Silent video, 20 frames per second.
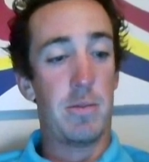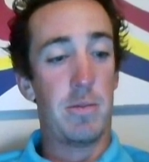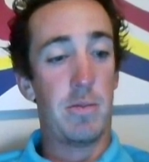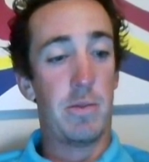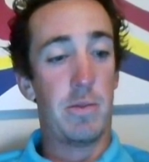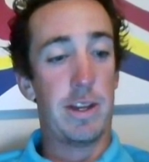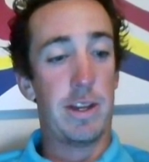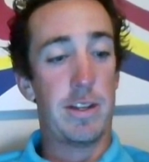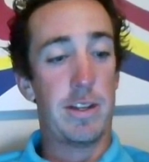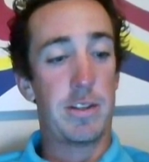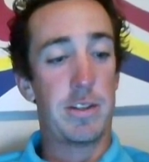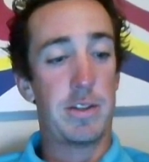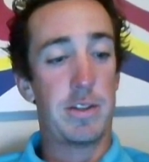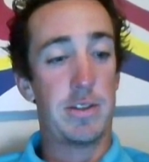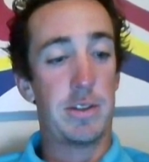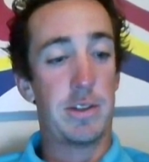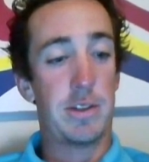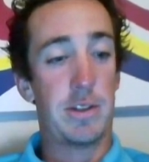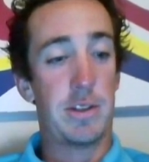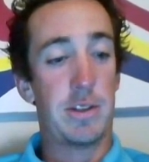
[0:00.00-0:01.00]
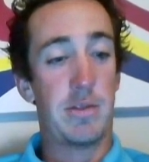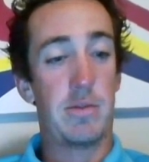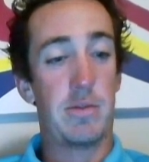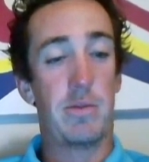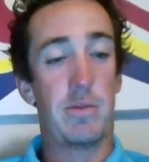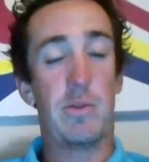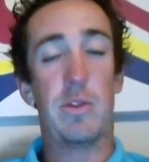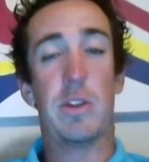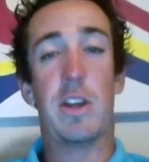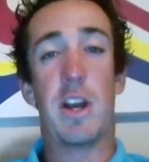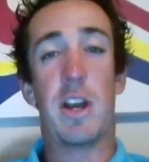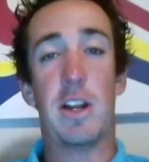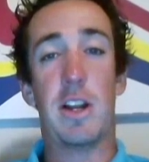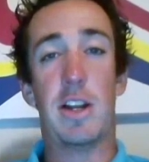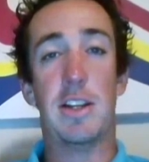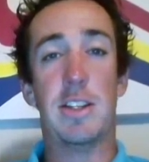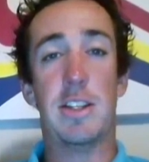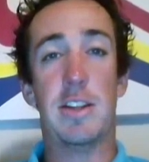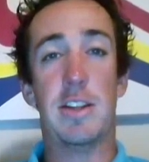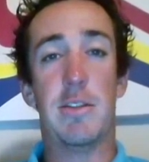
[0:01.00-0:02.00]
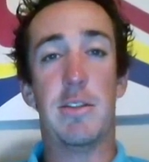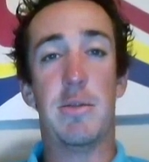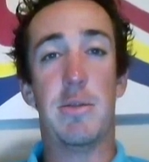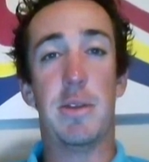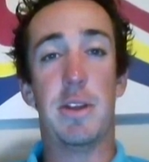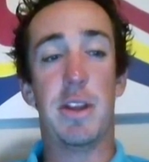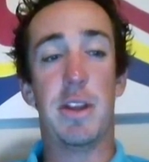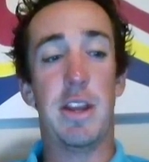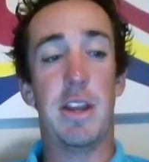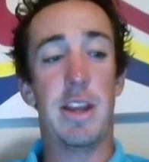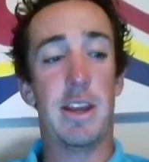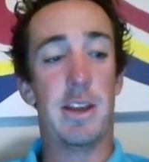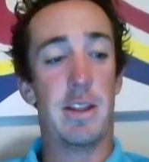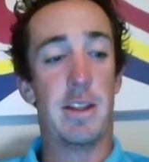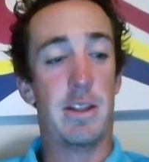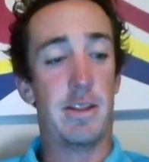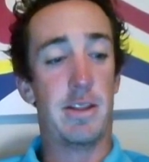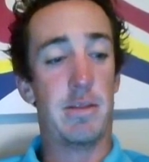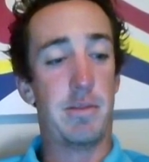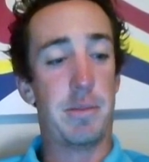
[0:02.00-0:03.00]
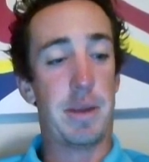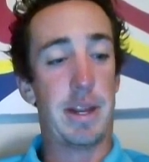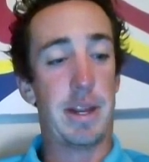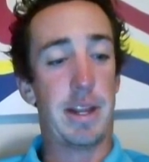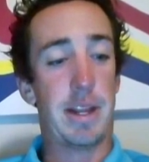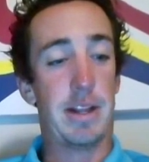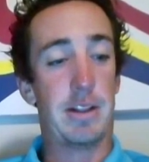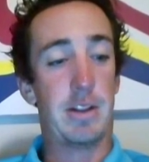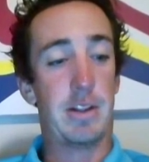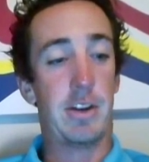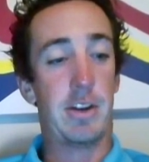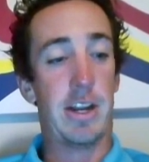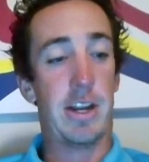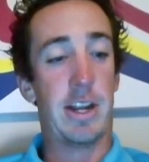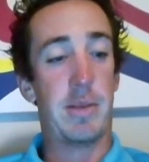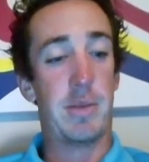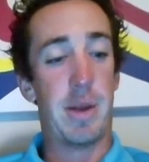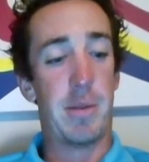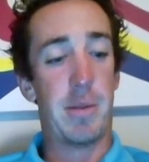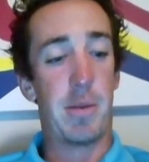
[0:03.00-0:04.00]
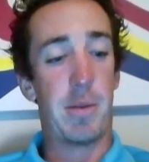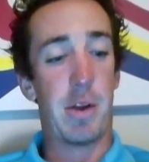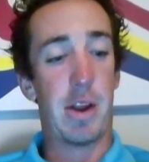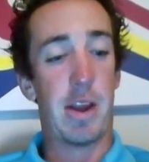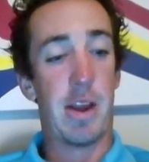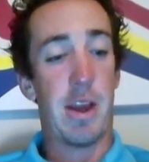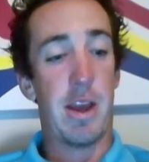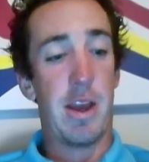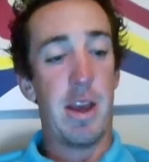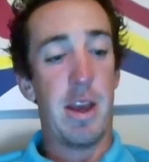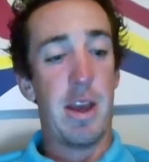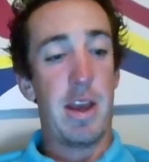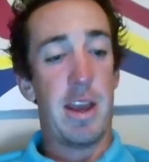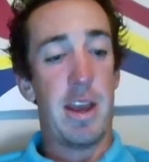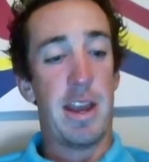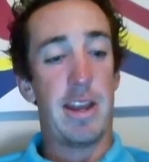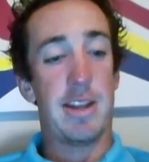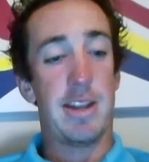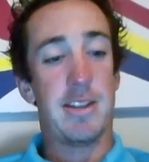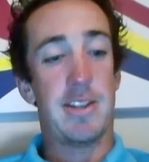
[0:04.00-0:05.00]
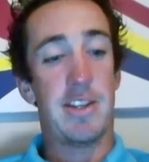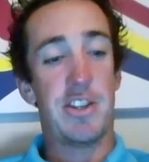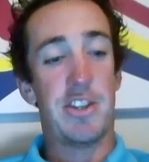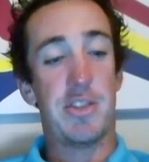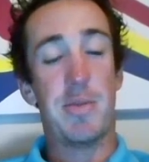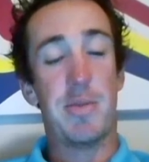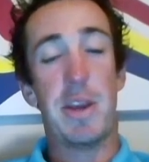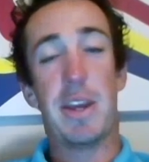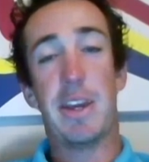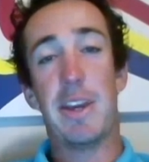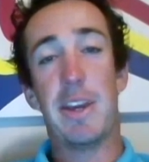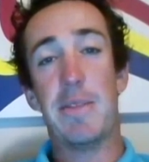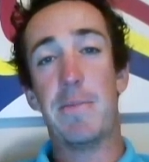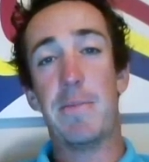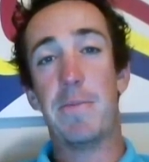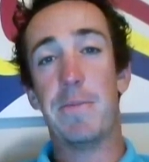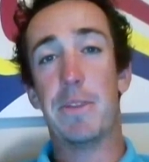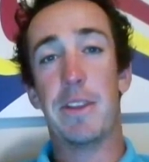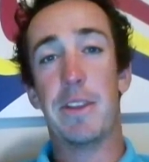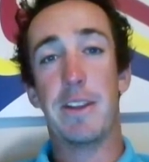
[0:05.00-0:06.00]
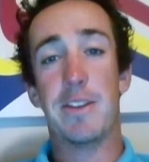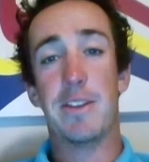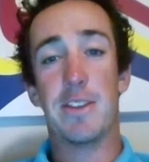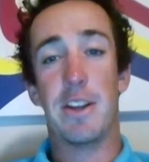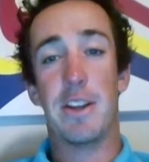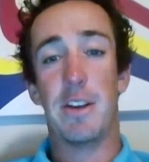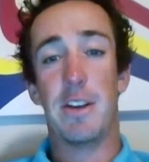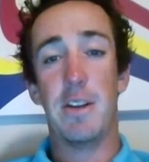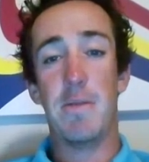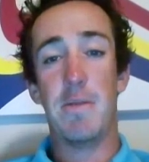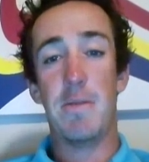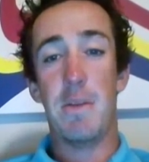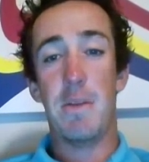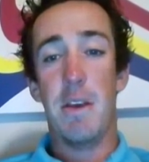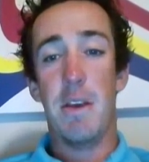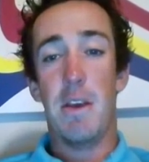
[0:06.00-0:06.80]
which cognitive ability meaning learning, memory, and decision making, etc.